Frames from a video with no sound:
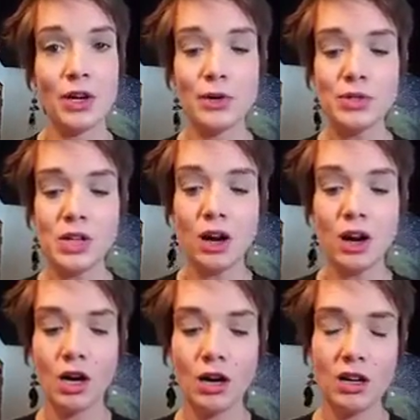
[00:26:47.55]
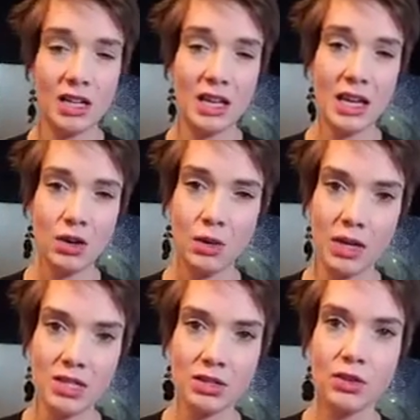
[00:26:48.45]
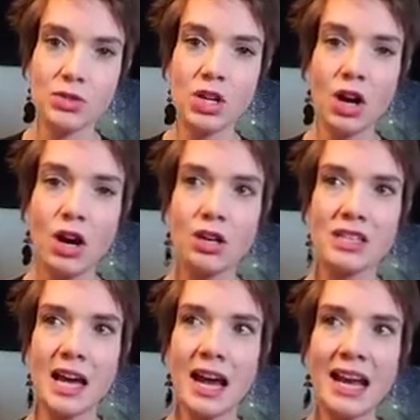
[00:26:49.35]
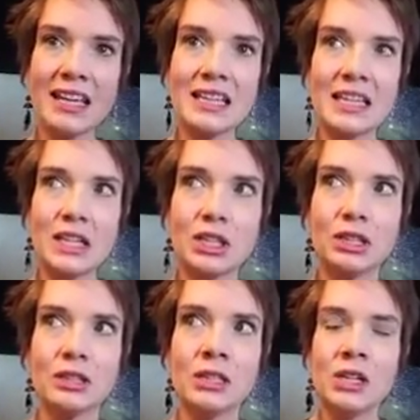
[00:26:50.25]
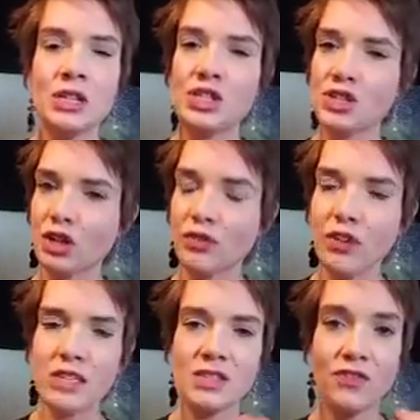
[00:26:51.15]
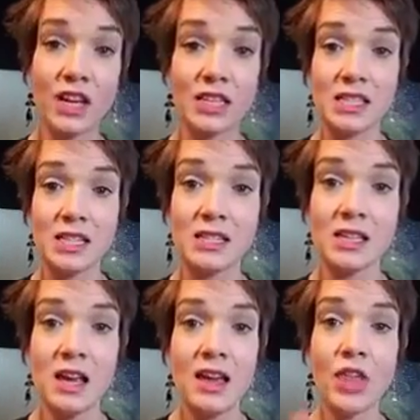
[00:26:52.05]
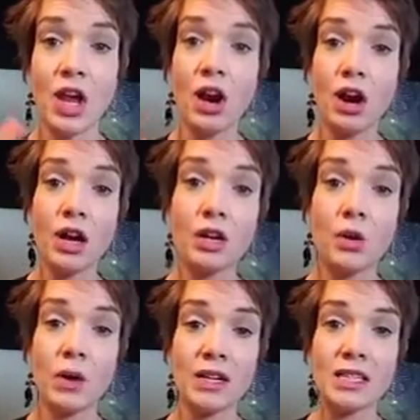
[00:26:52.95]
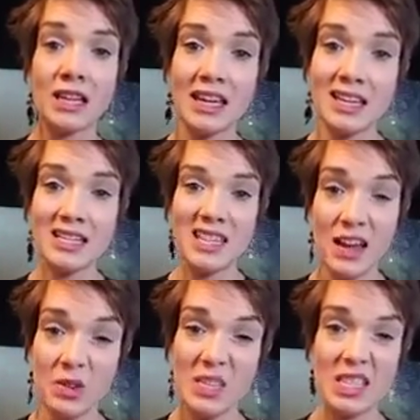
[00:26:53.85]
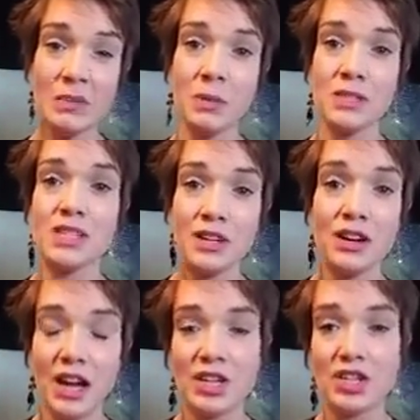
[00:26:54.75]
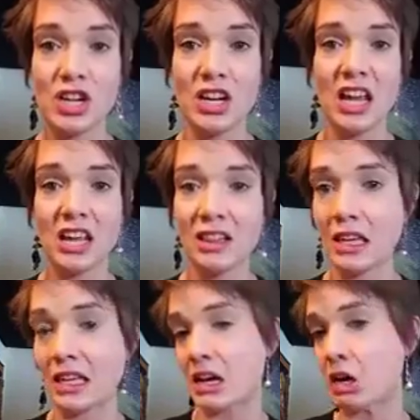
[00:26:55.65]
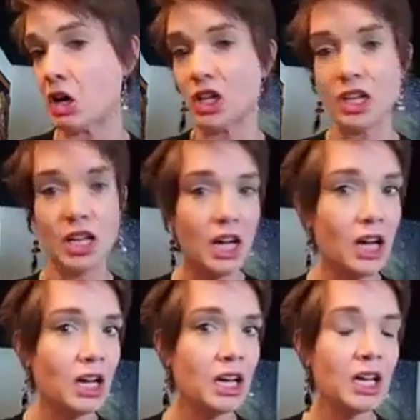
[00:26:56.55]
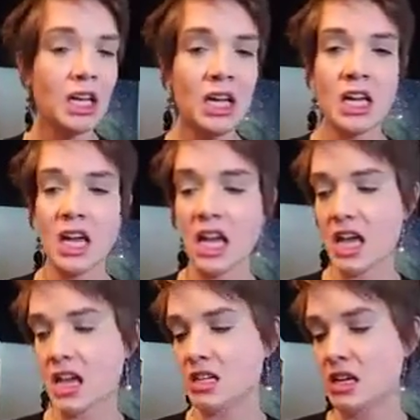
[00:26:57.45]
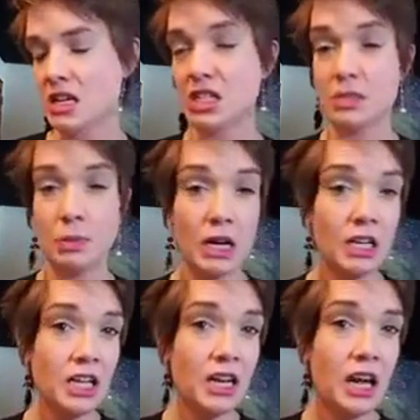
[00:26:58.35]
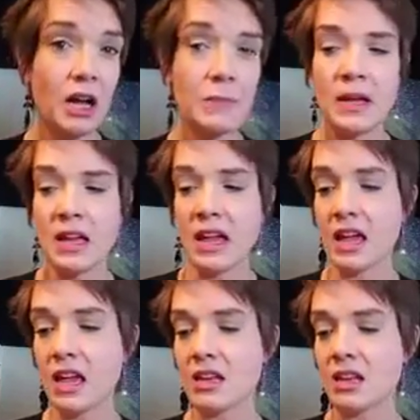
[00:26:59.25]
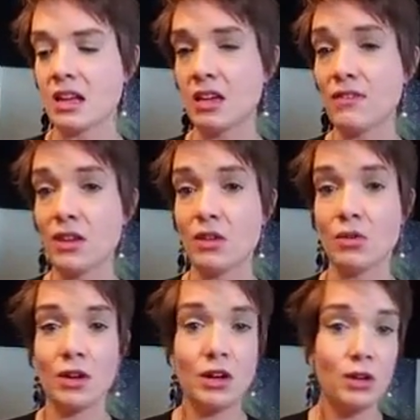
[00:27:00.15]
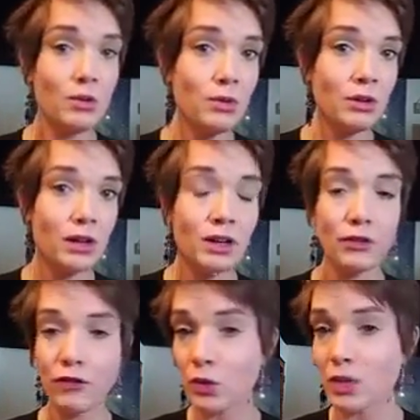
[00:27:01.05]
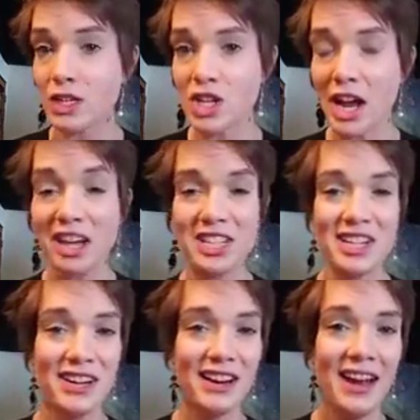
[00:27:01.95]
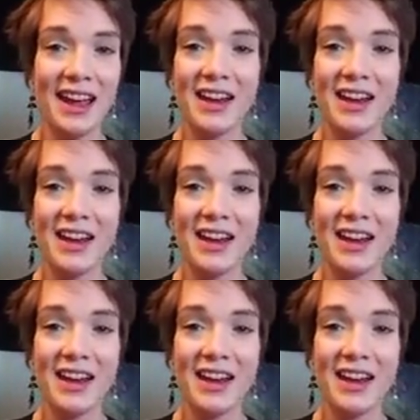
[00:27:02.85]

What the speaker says: Those are all incremental. Those are all tiny little surface fixes that aren't going to get down deep into your engine and clean out all the gunk and sparkle it up and give you a new, fuel injector